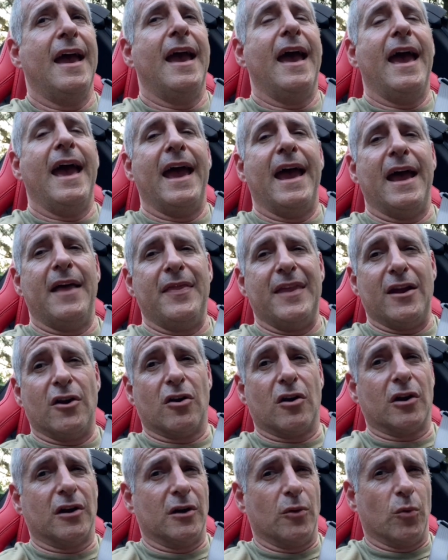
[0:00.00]
And they are
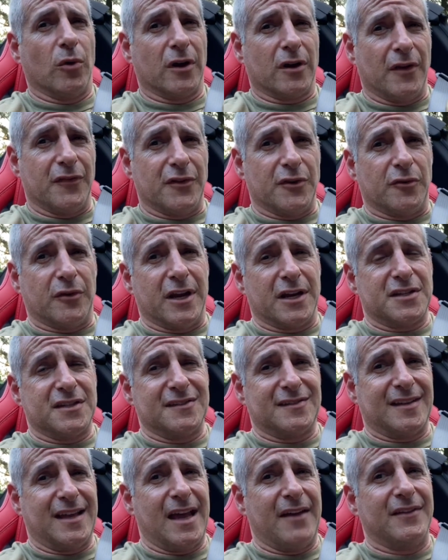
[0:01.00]
going to work on the directions
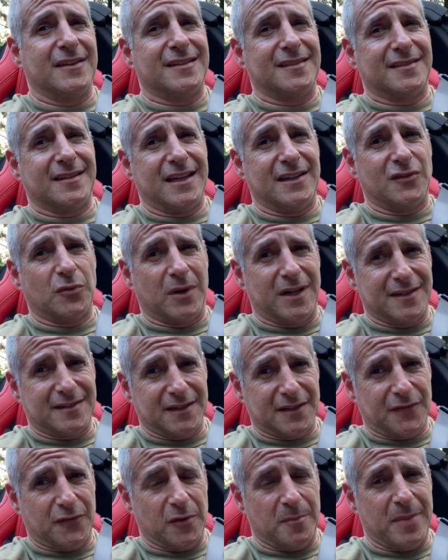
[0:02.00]
to have it to say
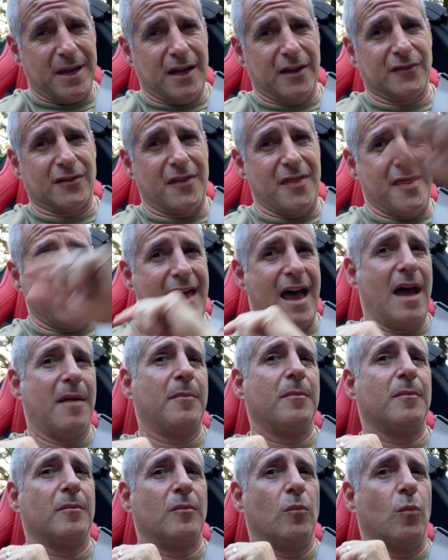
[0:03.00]
26 foot-pounds on that
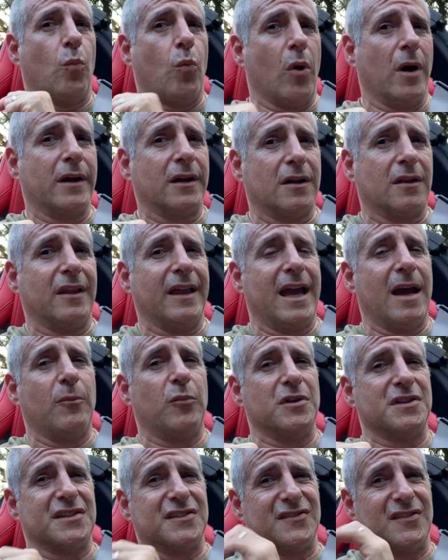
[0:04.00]
one clamp,
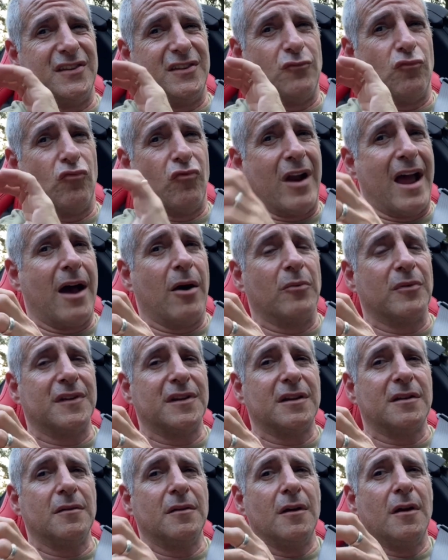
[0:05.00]
which is the
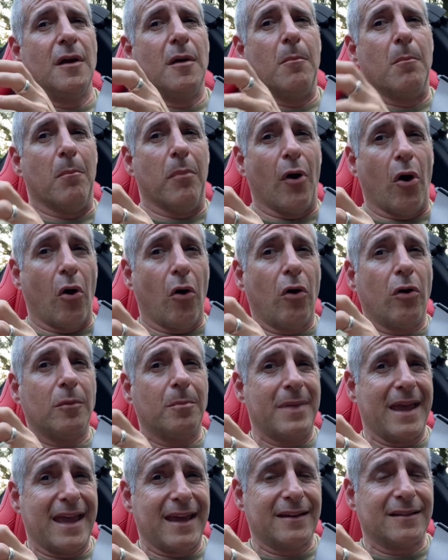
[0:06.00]
rounded ball
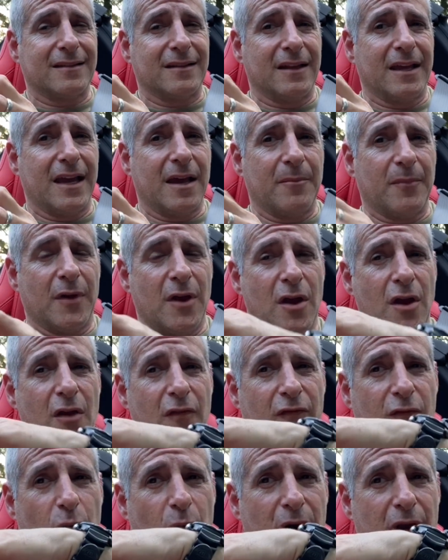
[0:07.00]
band clamp
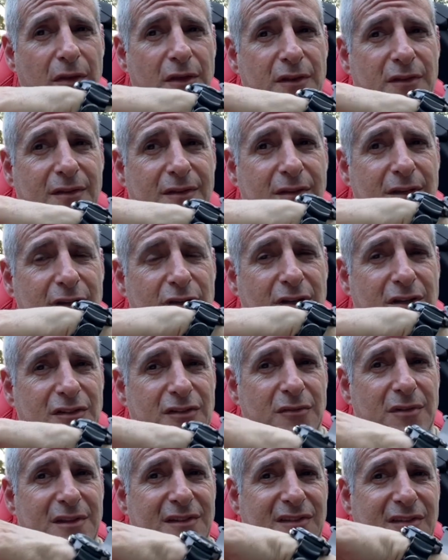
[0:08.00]
for where you can do
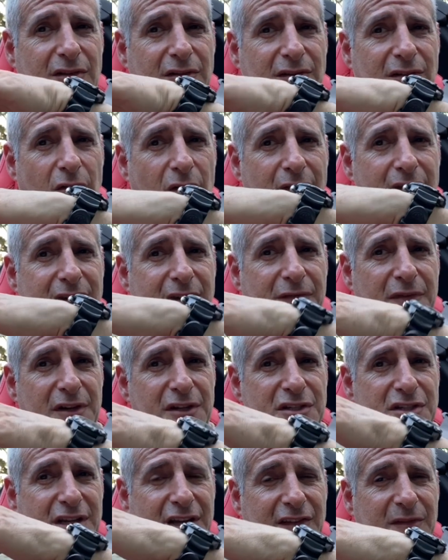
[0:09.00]
the tilt, all the different
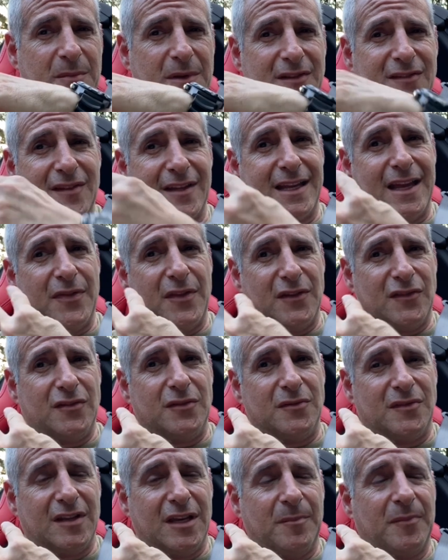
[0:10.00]
adjustments to get the two
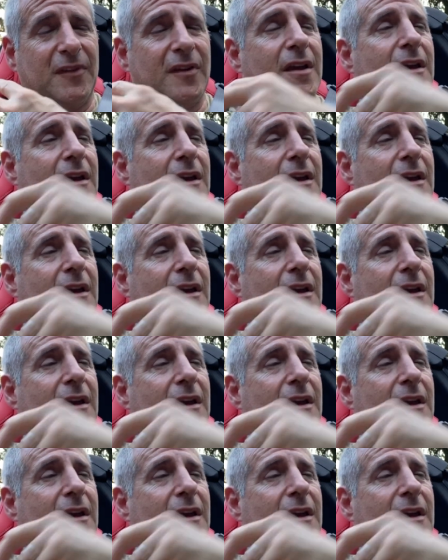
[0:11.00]
tips.